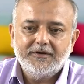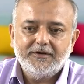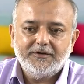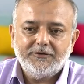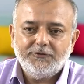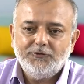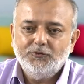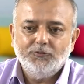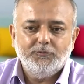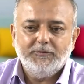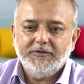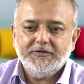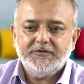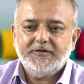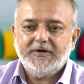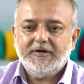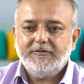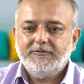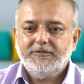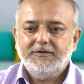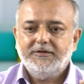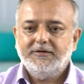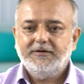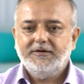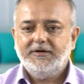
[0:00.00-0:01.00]
You must
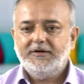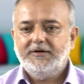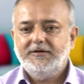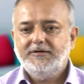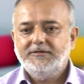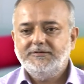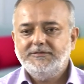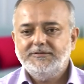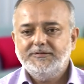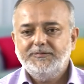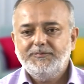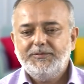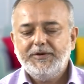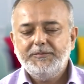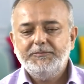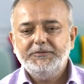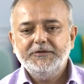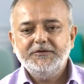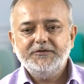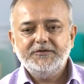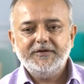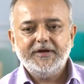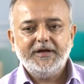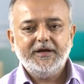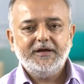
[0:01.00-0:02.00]
have heard
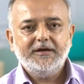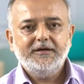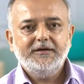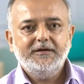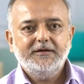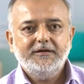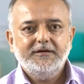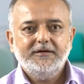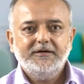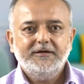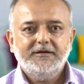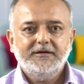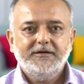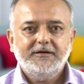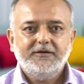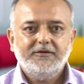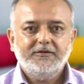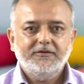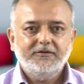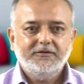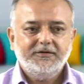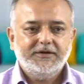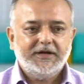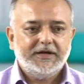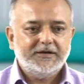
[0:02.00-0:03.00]
people saying you
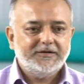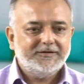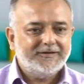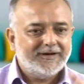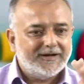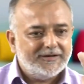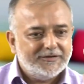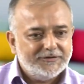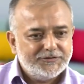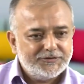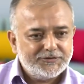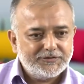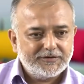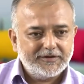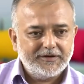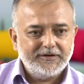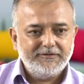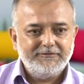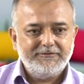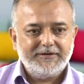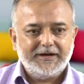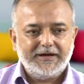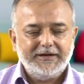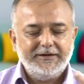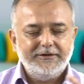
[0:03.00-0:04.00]
know that cultural
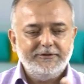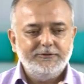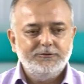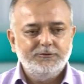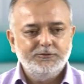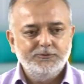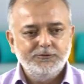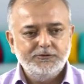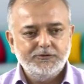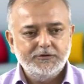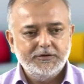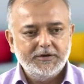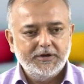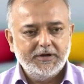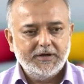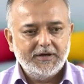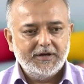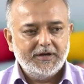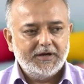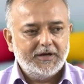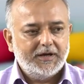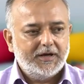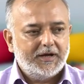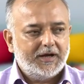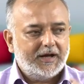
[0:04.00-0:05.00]
values
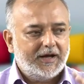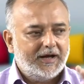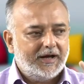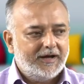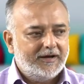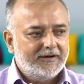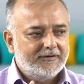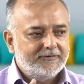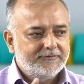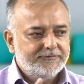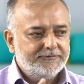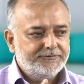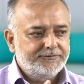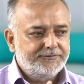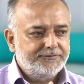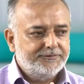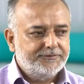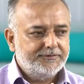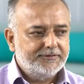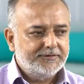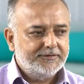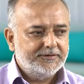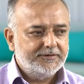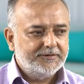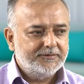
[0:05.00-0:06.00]
have
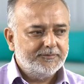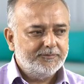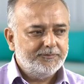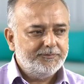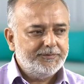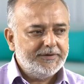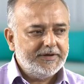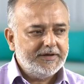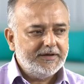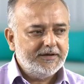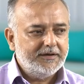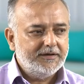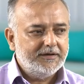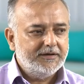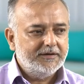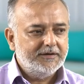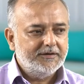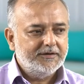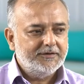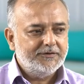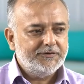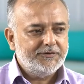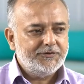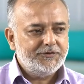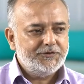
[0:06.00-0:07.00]

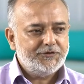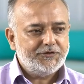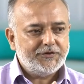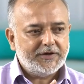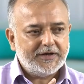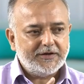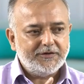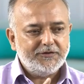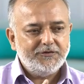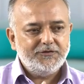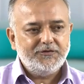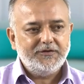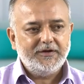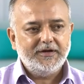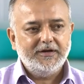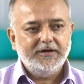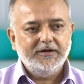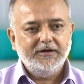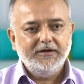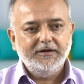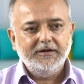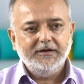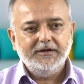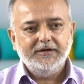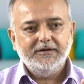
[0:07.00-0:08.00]
been changing
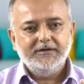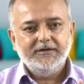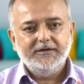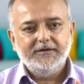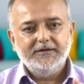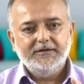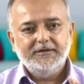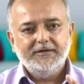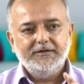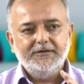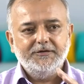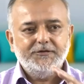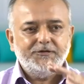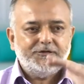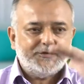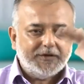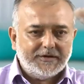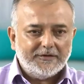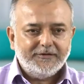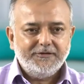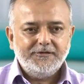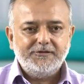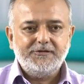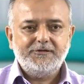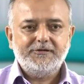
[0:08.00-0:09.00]

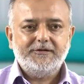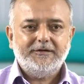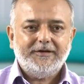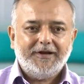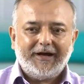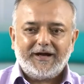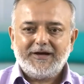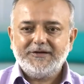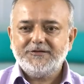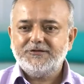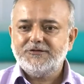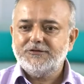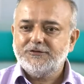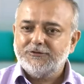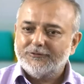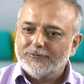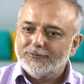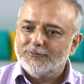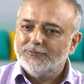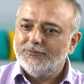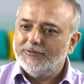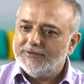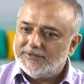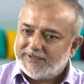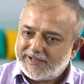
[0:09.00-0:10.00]
since last
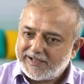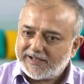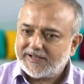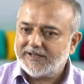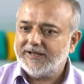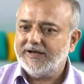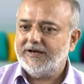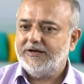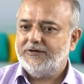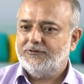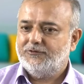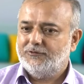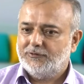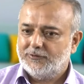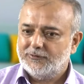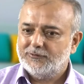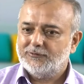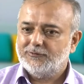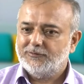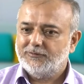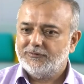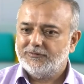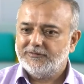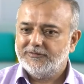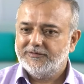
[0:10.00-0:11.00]
two decades or
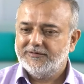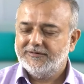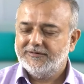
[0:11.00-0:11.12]
so.